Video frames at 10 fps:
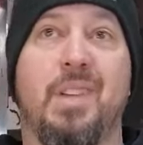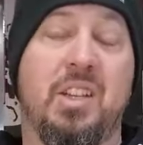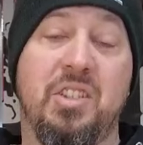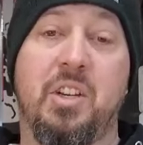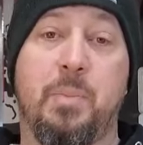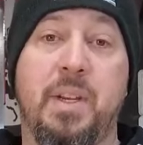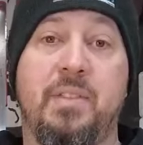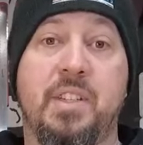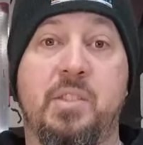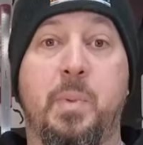a little bit
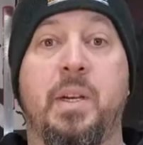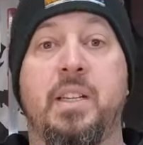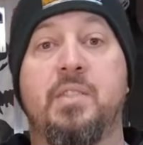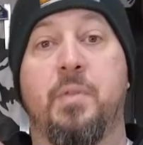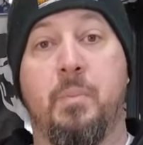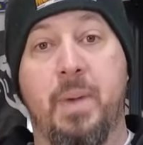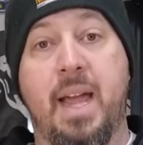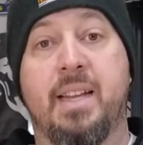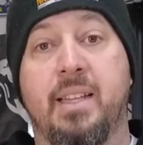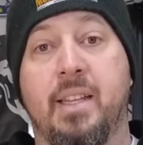of experience from
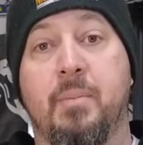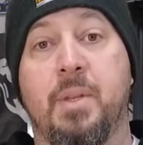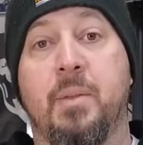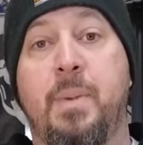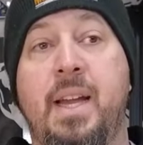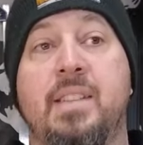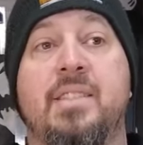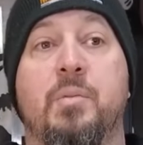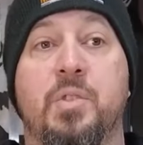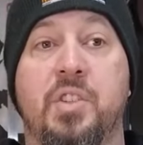backing them in the
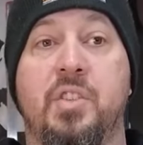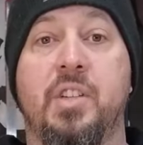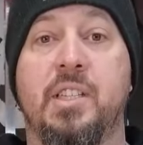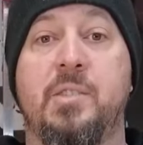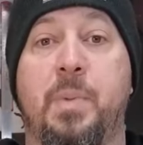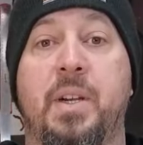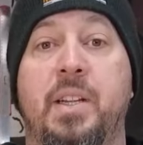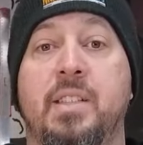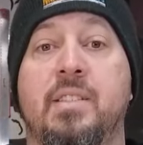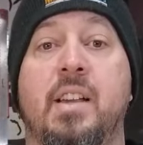past. It was a good
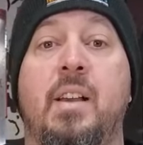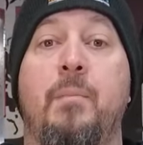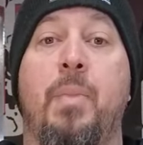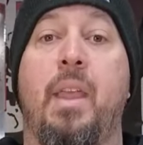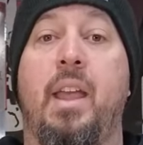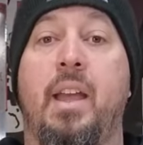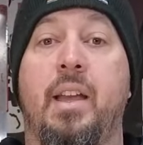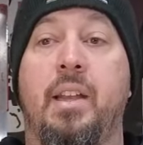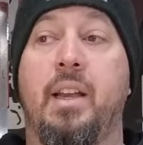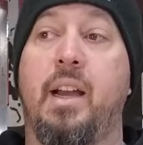experience,
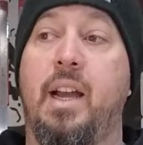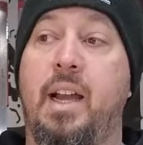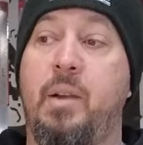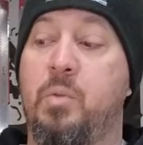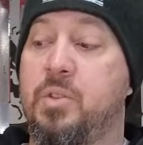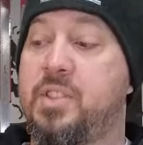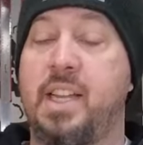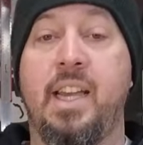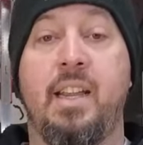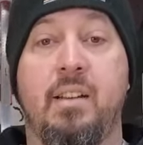and I will
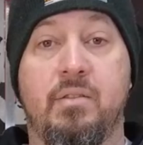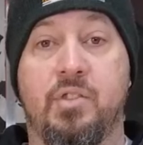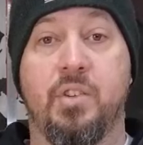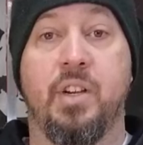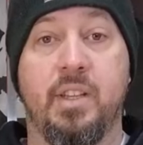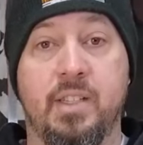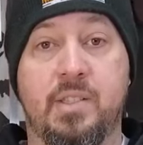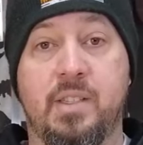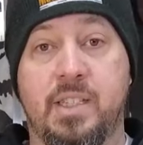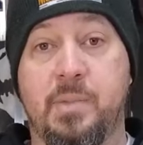say during
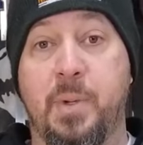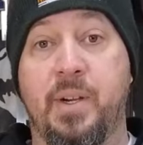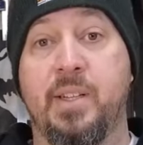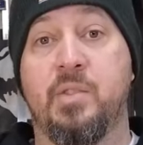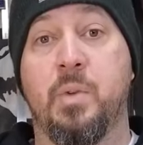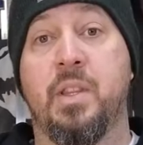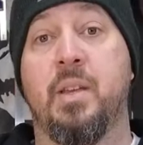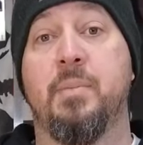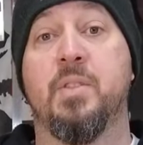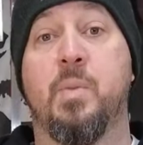this experience with
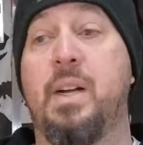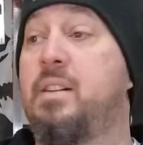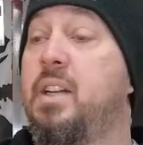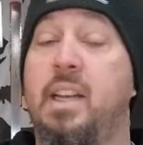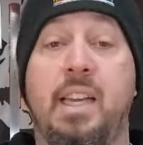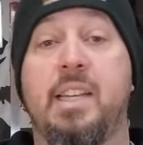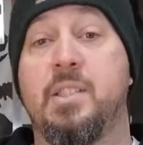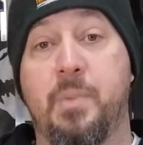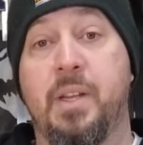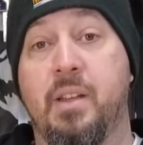him as well, it
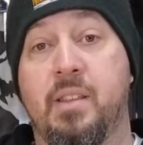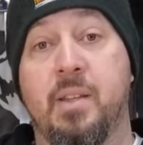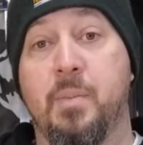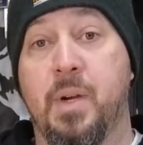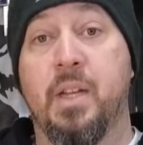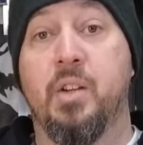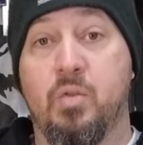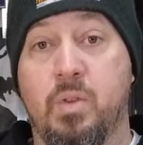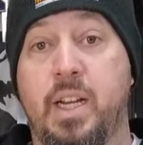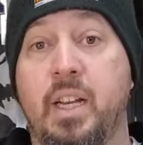has been nothing but
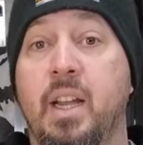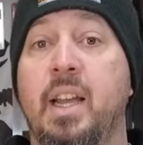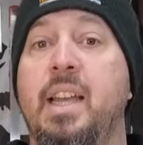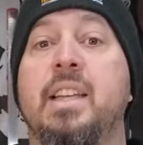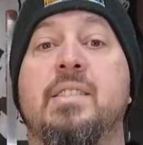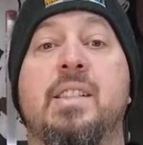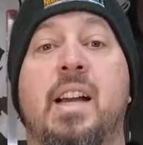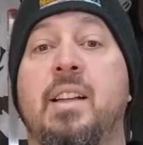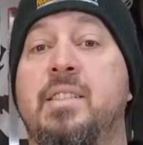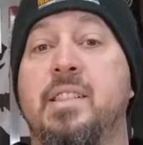great. He's
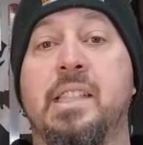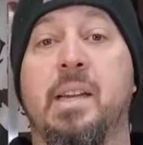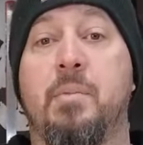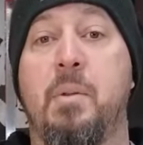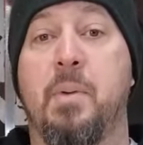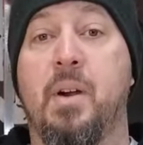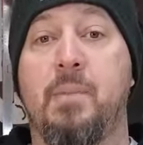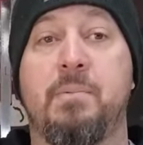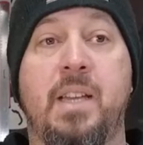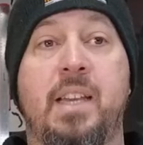constantly kept people
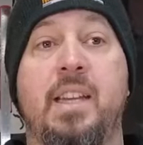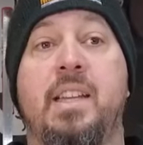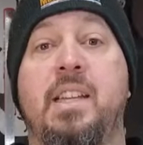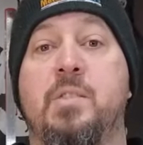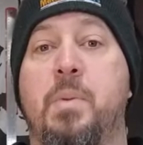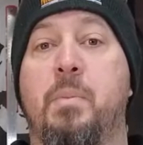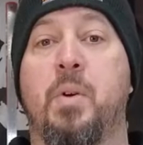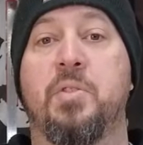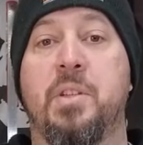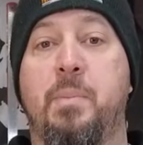updated. He's been
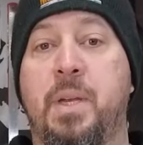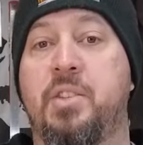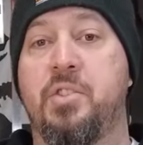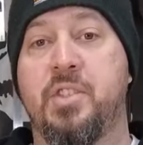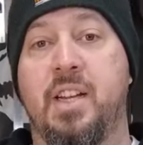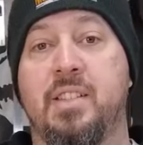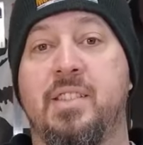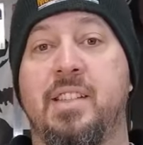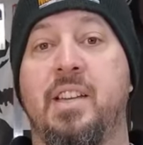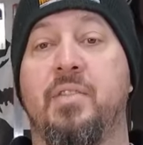posting pictures
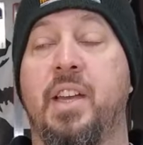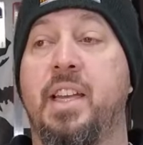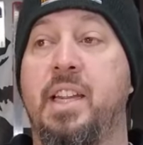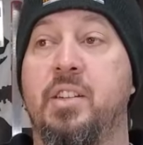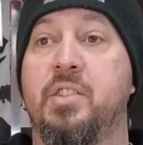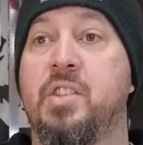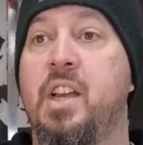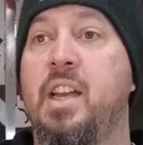constantly of like, here's